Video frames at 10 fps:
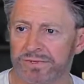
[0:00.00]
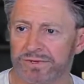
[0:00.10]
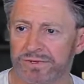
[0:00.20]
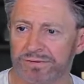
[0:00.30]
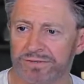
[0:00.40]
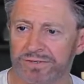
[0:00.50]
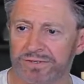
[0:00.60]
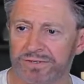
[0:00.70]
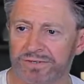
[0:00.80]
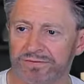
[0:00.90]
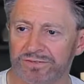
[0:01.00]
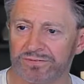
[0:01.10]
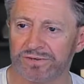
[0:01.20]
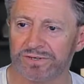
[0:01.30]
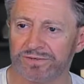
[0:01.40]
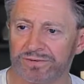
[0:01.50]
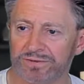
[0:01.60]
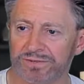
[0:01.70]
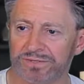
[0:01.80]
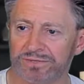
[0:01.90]
I think it was on the surface blur. That's
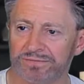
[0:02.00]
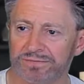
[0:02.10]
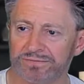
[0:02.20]
where it was.